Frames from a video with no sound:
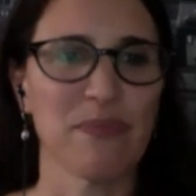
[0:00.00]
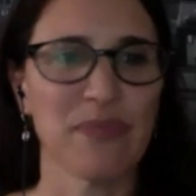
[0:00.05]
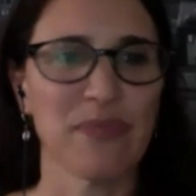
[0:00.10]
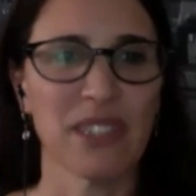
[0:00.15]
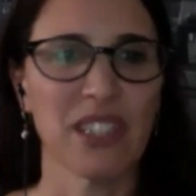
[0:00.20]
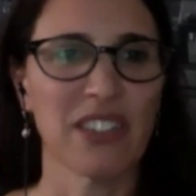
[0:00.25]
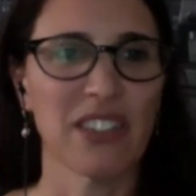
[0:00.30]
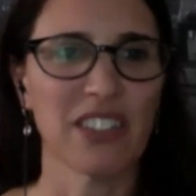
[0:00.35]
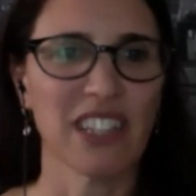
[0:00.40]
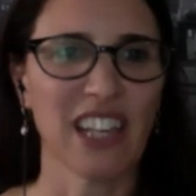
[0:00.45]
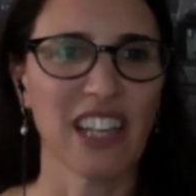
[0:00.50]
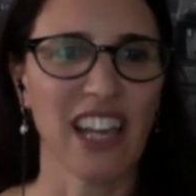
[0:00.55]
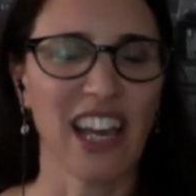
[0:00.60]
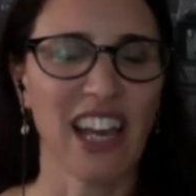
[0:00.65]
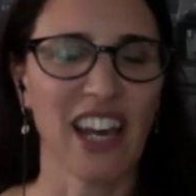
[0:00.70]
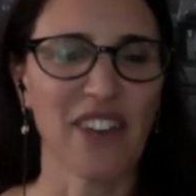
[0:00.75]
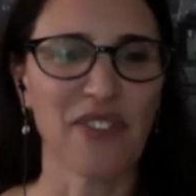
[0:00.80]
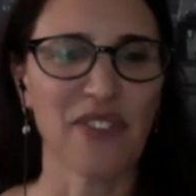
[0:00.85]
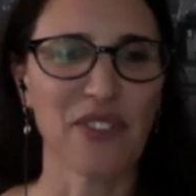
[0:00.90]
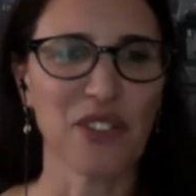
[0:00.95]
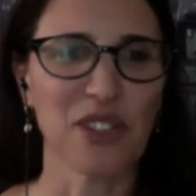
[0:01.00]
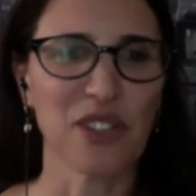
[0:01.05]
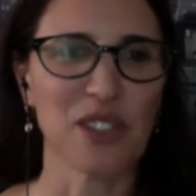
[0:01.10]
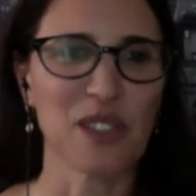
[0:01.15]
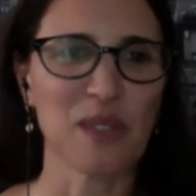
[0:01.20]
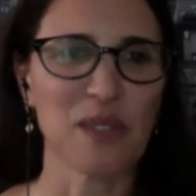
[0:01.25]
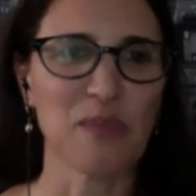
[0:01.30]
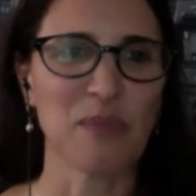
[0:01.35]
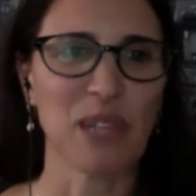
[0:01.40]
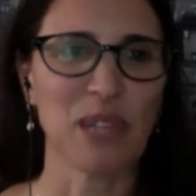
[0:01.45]
year and a half for
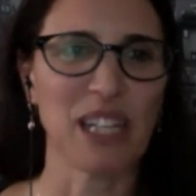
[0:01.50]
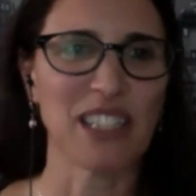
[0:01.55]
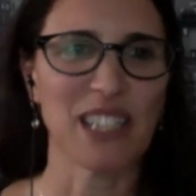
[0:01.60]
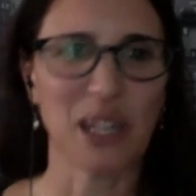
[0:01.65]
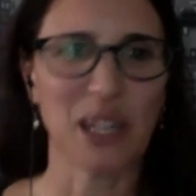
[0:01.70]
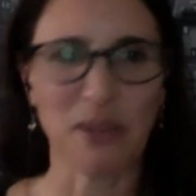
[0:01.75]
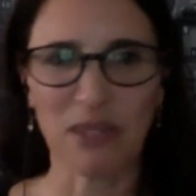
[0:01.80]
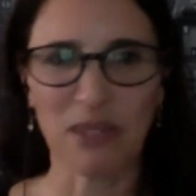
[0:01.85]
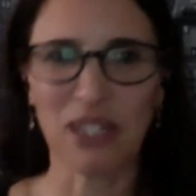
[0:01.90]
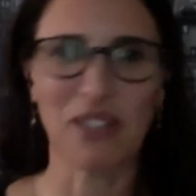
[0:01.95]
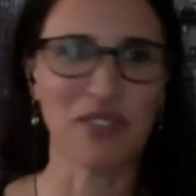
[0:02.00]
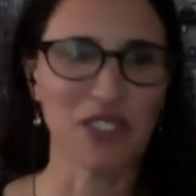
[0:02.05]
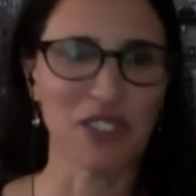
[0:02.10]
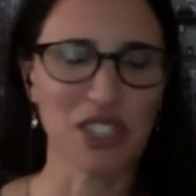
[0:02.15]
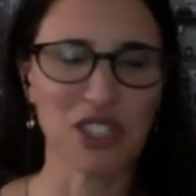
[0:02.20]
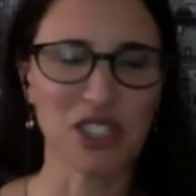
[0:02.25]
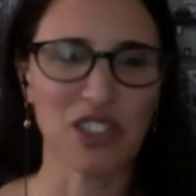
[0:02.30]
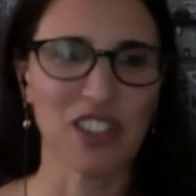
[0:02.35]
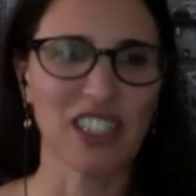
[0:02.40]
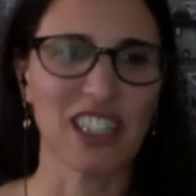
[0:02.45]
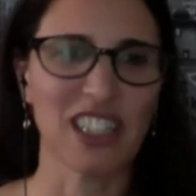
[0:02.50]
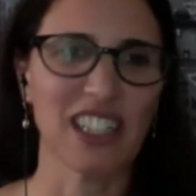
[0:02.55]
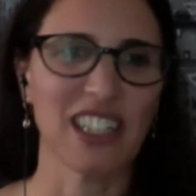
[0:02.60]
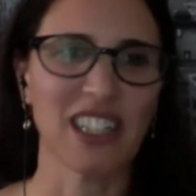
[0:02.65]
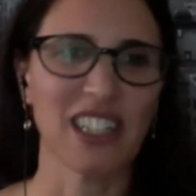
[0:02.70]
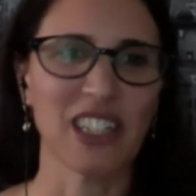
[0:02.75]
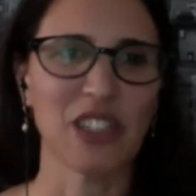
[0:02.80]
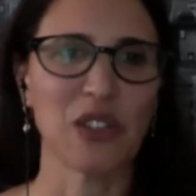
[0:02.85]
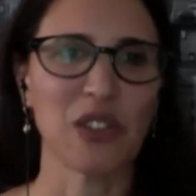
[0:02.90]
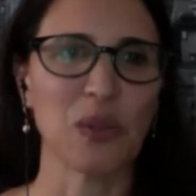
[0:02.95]
this pandemic virtually.
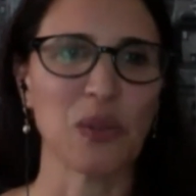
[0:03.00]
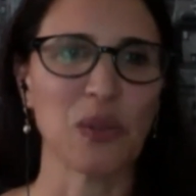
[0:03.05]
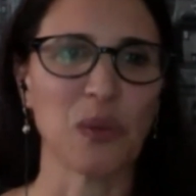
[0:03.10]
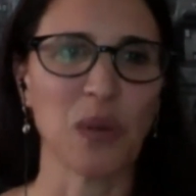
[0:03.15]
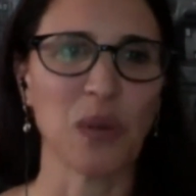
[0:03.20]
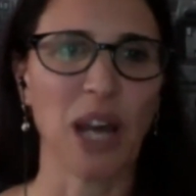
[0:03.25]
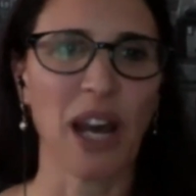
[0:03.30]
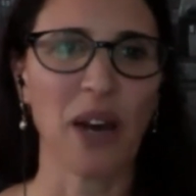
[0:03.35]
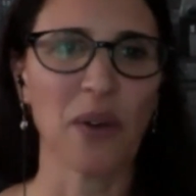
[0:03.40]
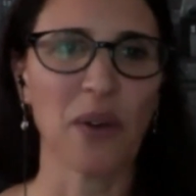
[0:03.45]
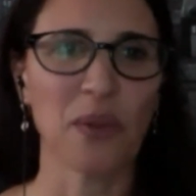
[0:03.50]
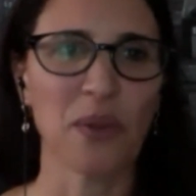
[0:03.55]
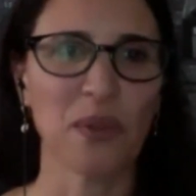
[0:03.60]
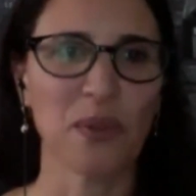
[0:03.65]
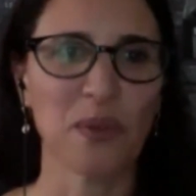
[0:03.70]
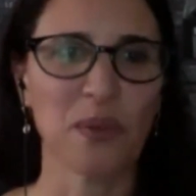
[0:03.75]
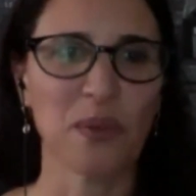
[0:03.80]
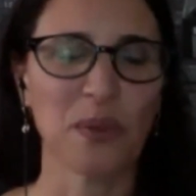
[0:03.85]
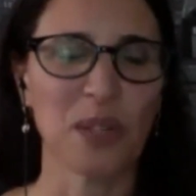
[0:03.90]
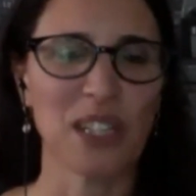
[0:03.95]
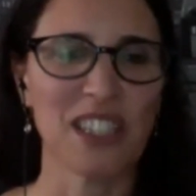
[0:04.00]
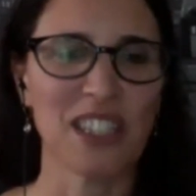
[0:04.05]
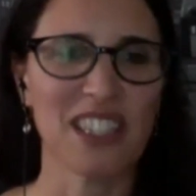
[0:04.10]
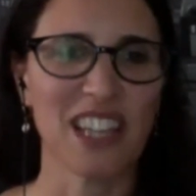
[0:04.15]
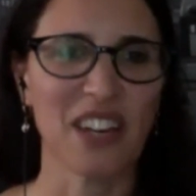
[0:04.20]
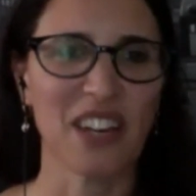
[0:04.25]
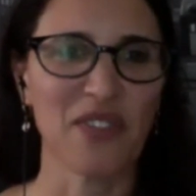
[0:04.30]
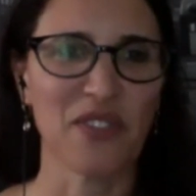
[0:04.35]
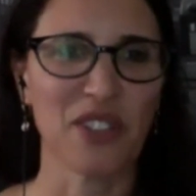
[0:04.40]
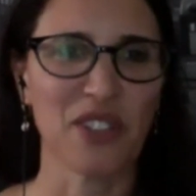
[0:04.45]
You know, how was
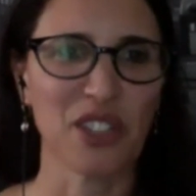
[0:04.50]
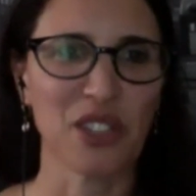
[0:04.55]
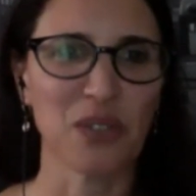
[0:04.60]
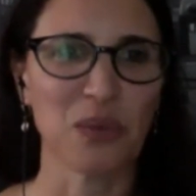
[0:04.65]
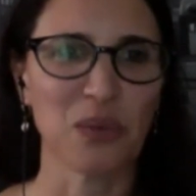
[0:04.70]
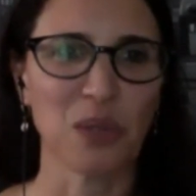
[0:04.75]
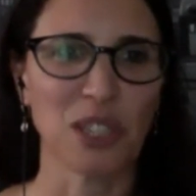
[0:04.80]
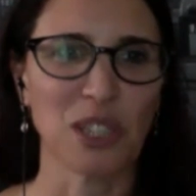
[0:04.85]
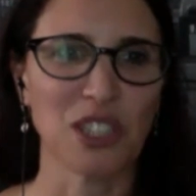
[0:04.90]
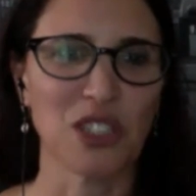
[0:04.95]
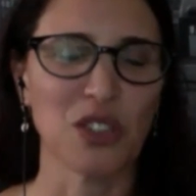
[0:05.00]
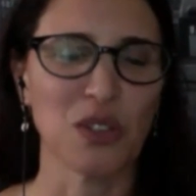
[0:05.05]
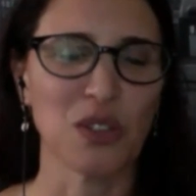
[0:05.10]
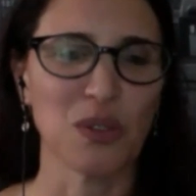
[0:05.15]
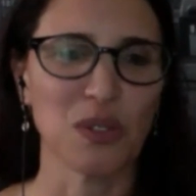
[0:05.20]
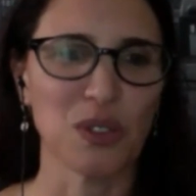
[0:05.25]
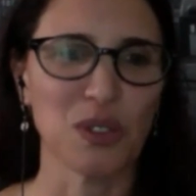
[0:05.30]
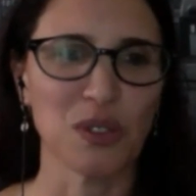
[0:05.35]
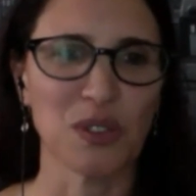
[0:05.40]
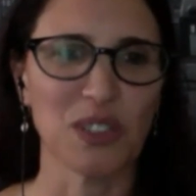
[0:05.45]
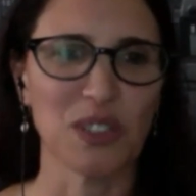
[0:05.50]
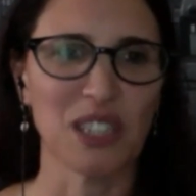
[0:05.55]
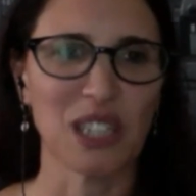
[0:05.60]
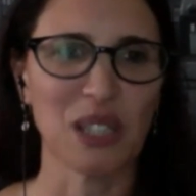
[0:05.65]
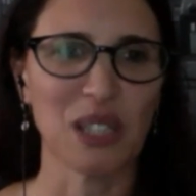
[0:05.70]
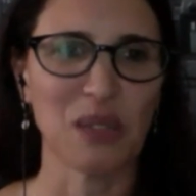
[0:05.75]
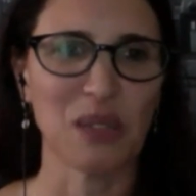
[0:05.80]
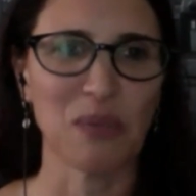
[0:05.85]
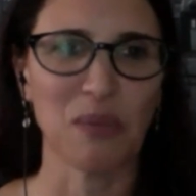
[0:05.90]
that for you? What did you do to keep?